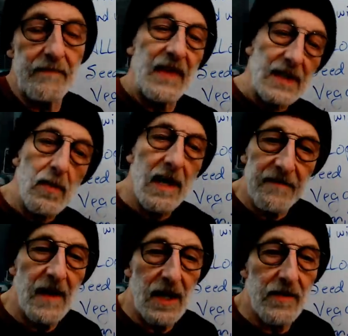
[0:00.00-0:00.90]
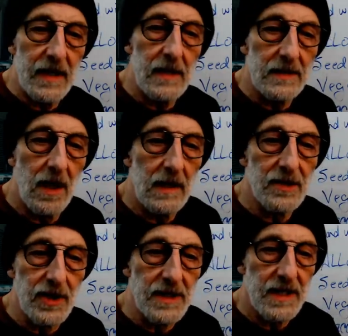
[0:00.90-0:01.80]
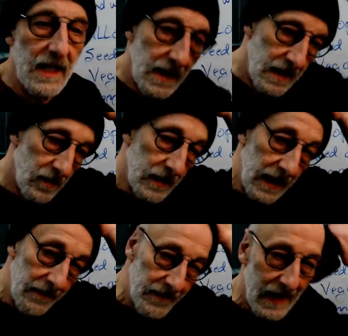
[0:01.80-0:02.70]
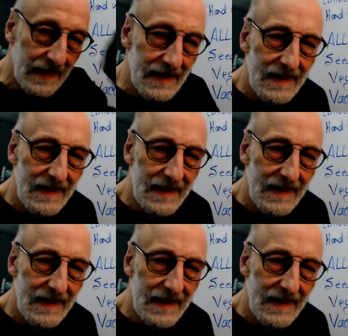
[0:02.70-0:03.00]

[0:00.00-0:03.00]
That's why I fired the oncologist. Okay, I got